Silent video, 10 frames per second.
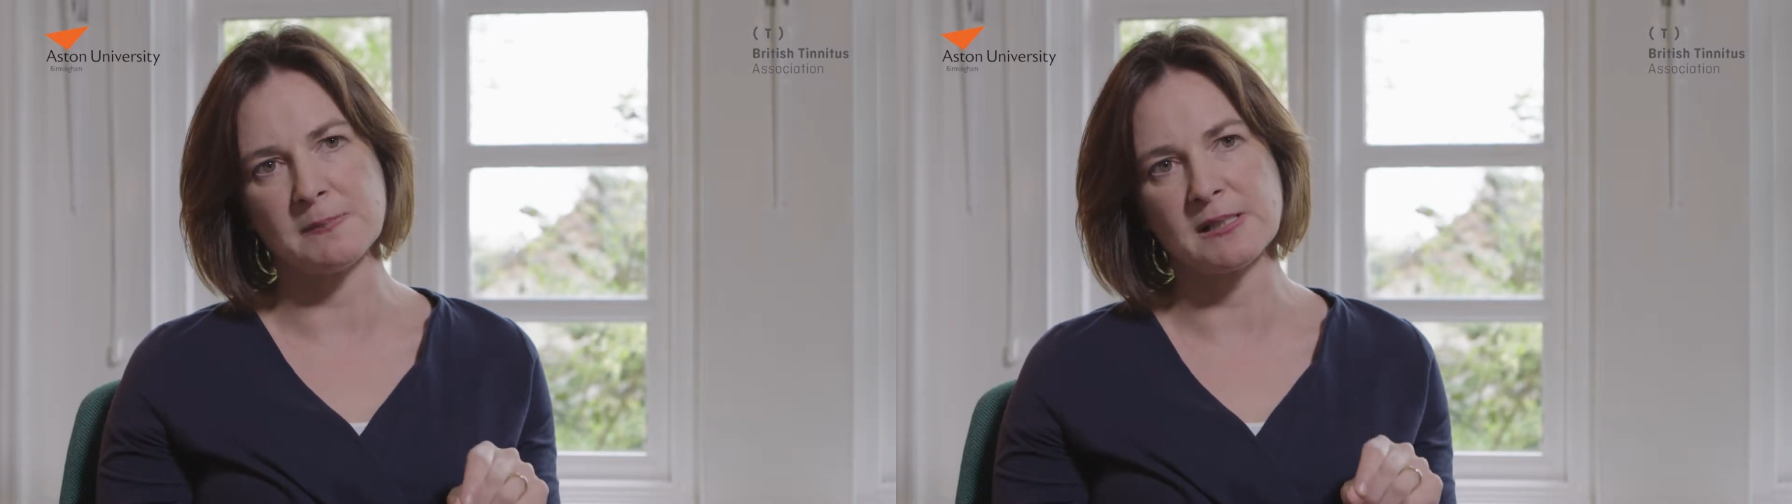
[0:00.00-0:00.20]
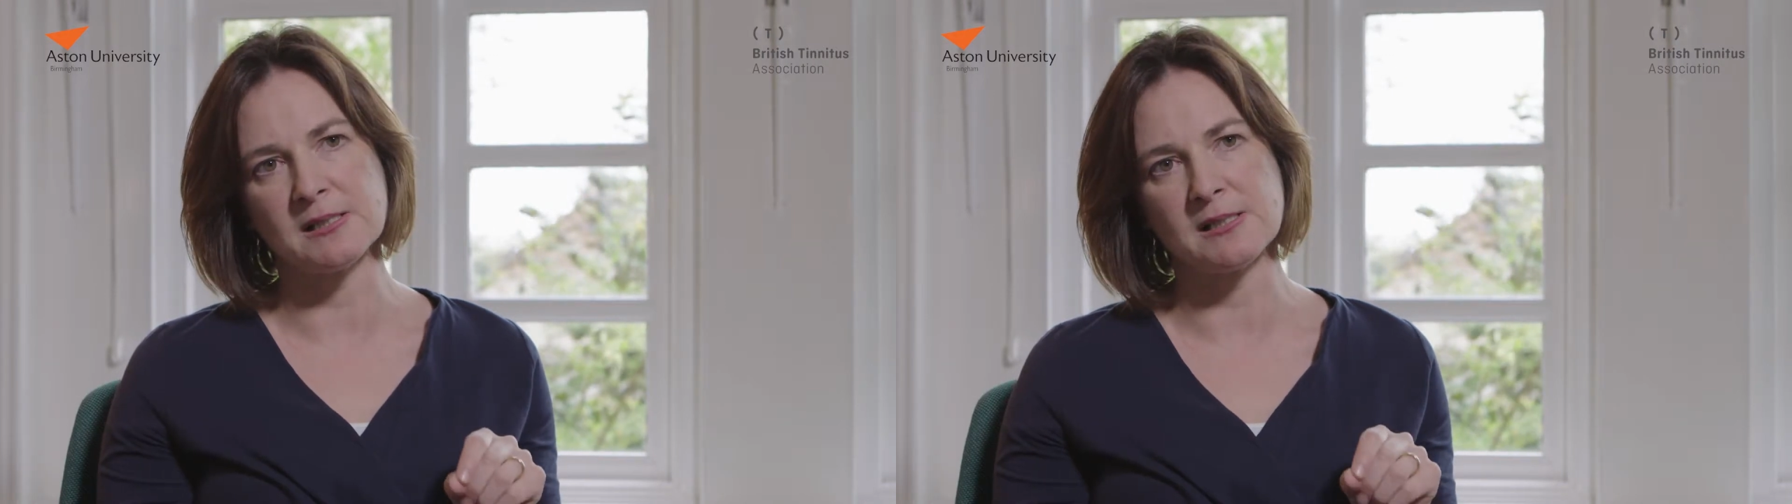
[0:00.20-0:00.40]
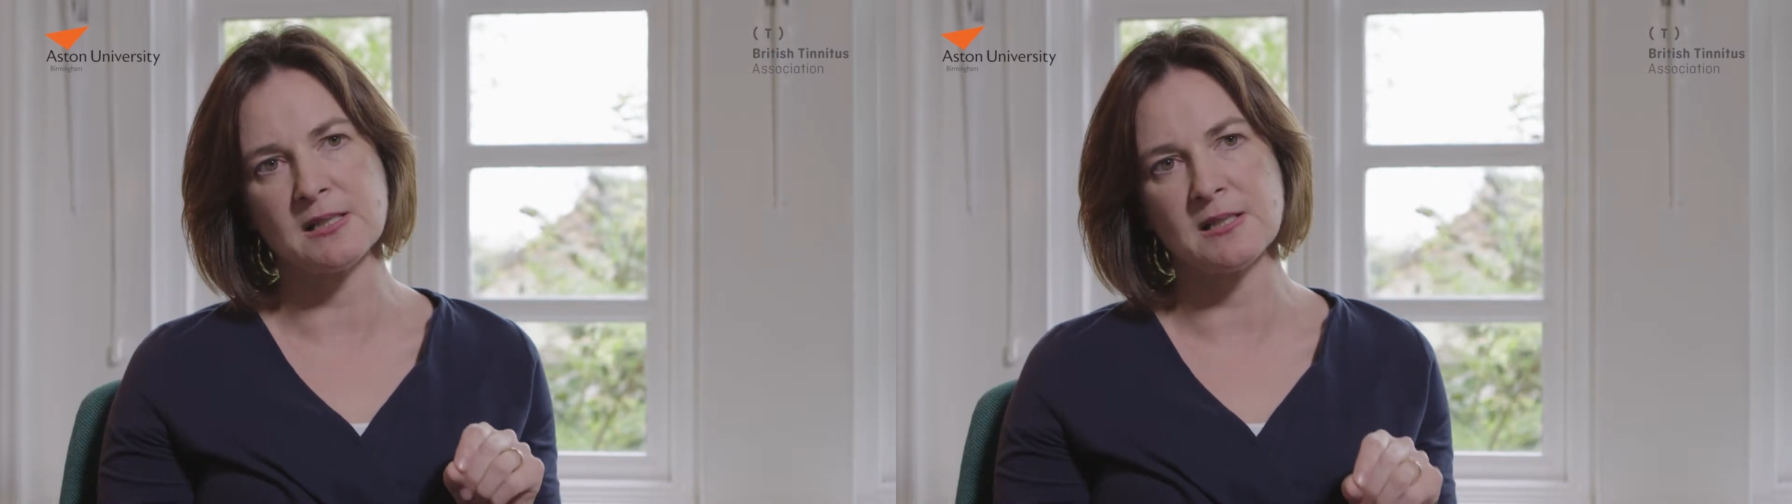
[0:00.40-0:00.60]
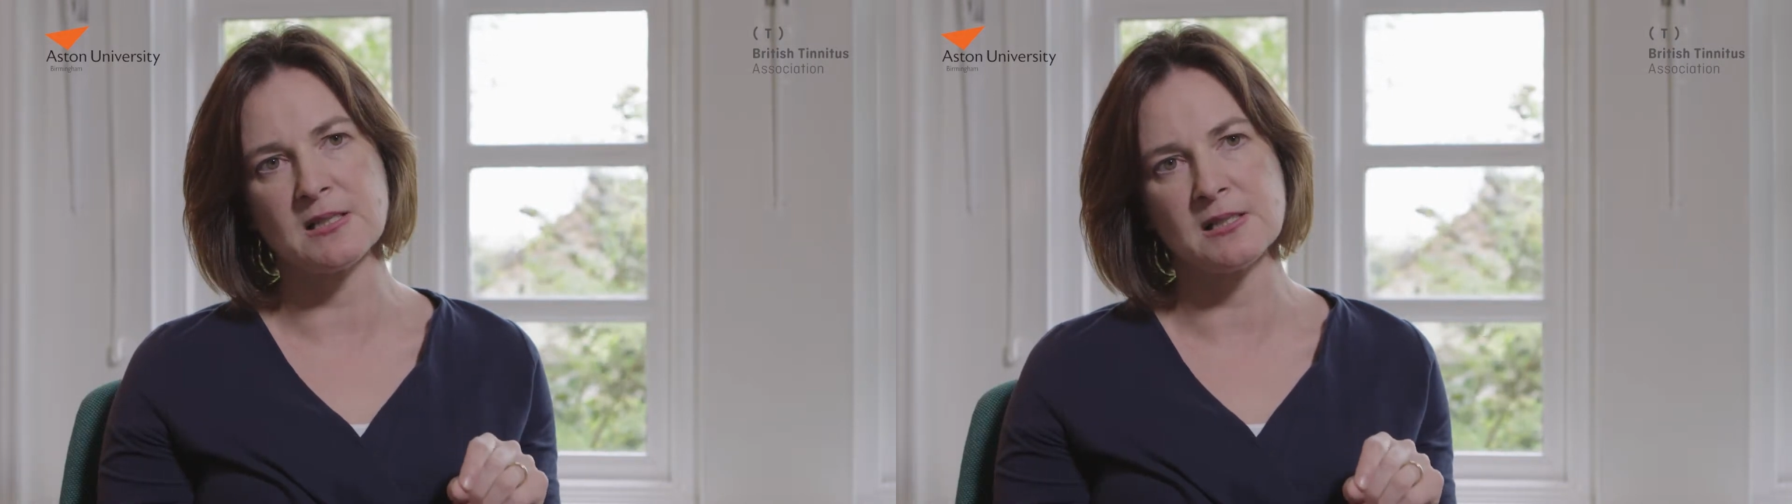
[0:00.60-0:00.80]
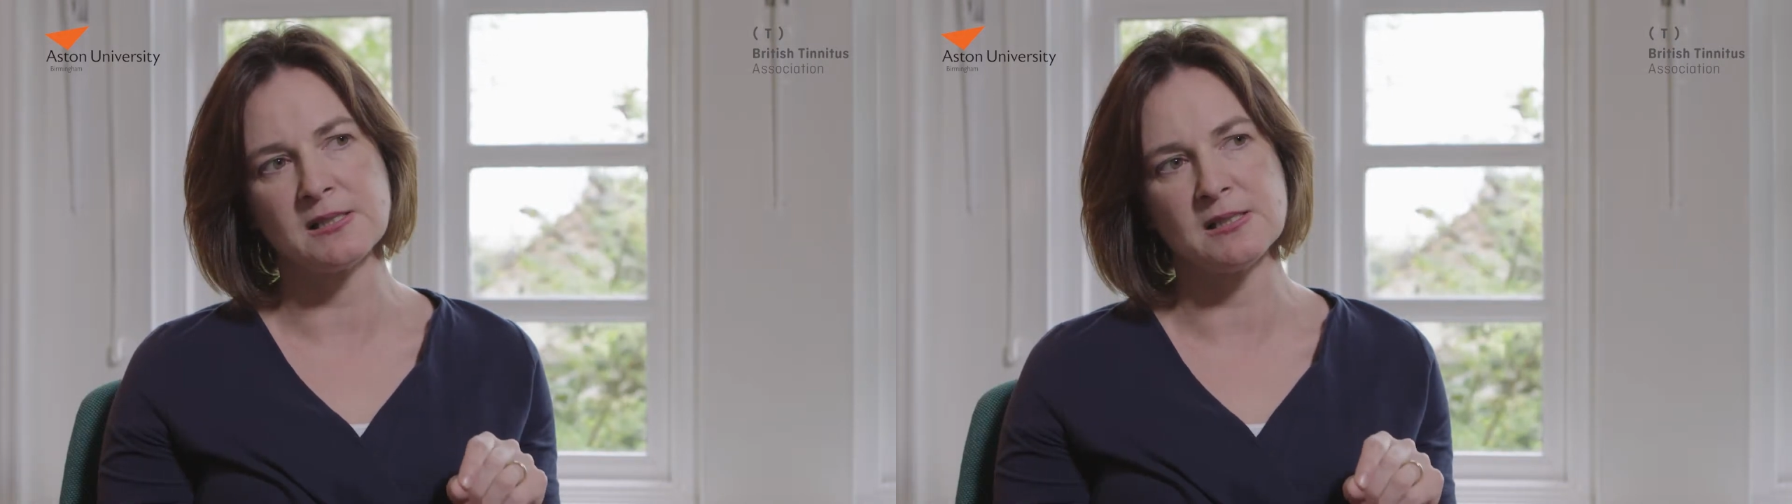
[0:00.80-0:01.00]
because
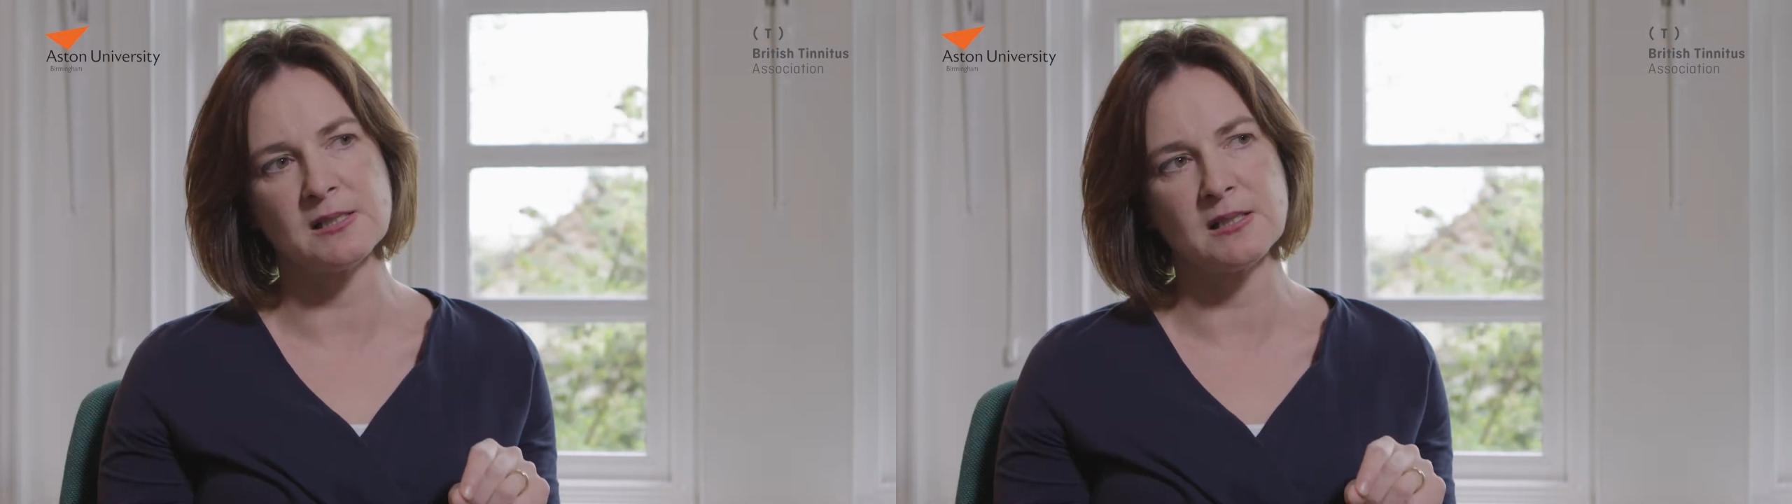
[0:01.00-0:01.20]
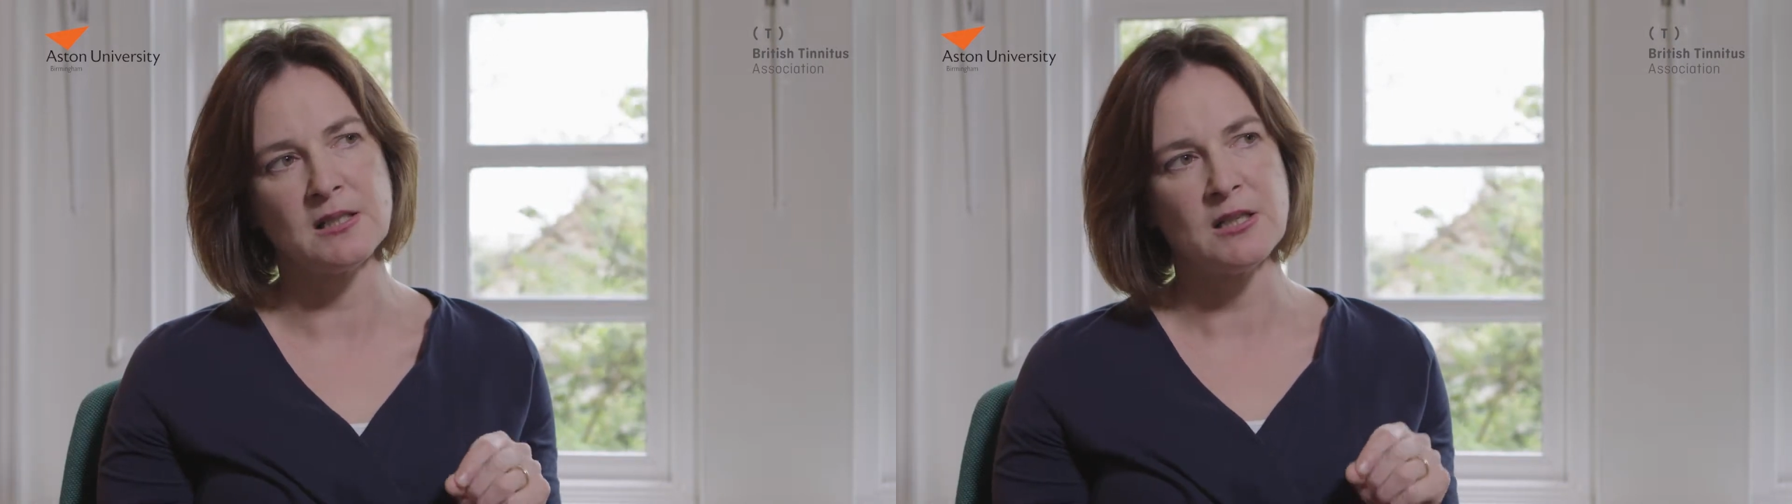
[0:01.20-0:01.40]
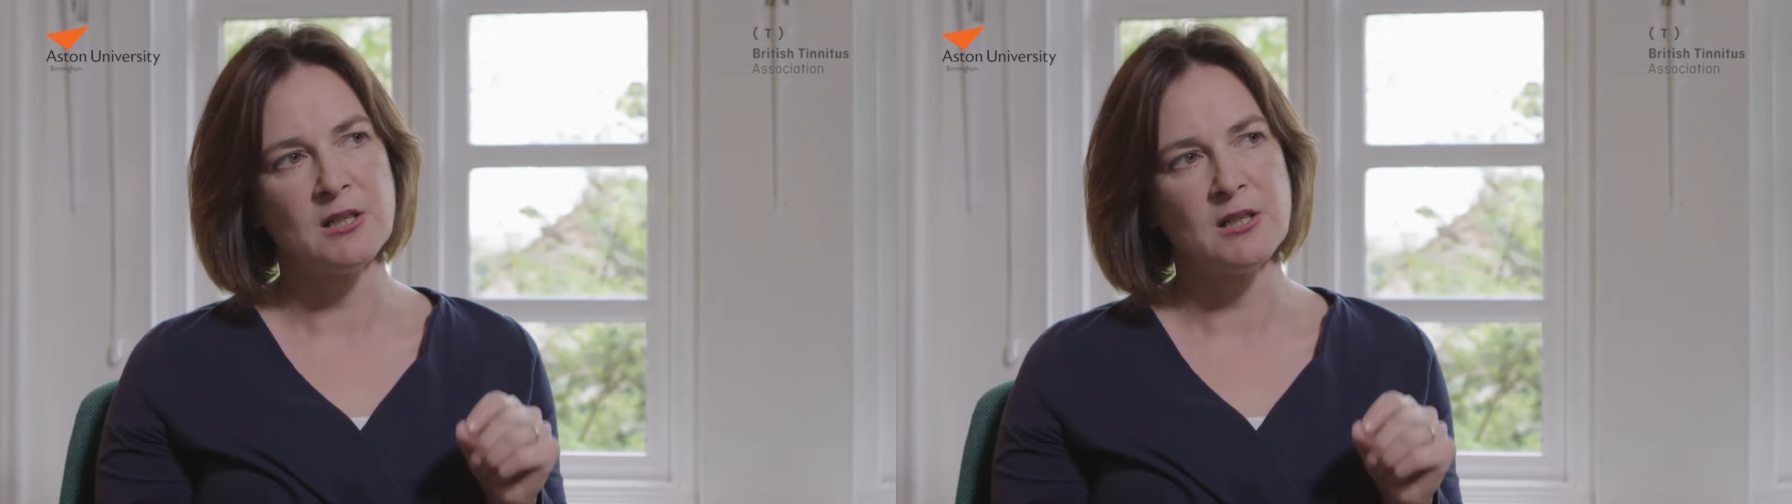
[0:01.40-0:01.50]
tinnitus is a